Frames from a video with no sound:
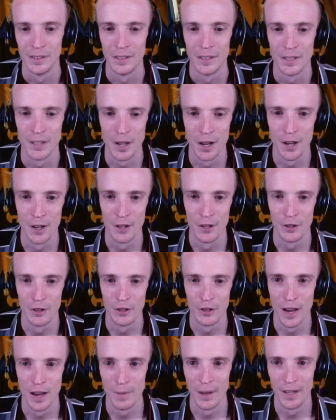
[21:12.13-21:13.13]
So,
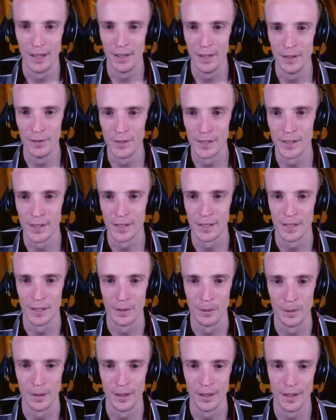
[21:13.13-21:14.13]
Shaymin lives.
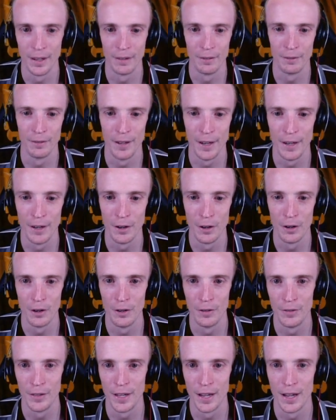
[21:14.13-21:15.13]
We can get rid
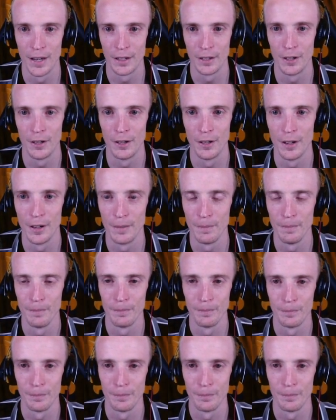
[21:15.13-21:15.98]
of the Articuno.